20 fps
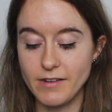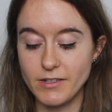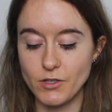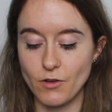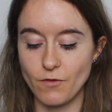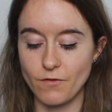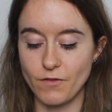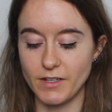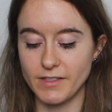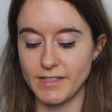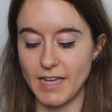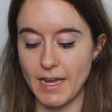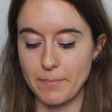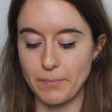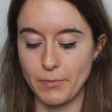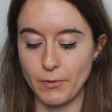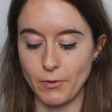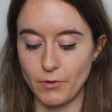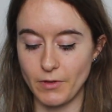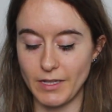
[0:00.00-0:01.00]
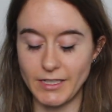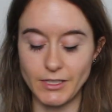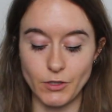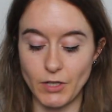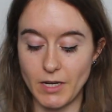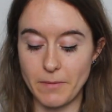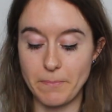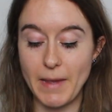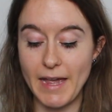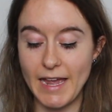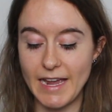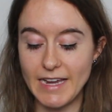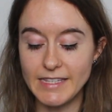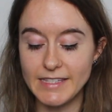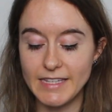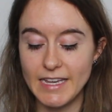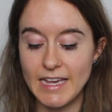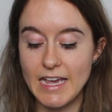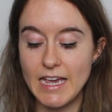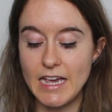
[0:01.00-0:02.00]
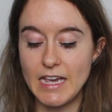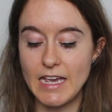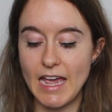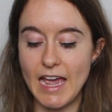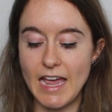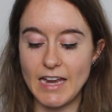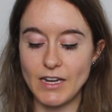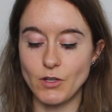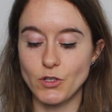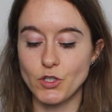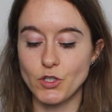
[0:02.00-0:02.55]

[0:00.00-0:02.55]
So for example, let's look at pace, and you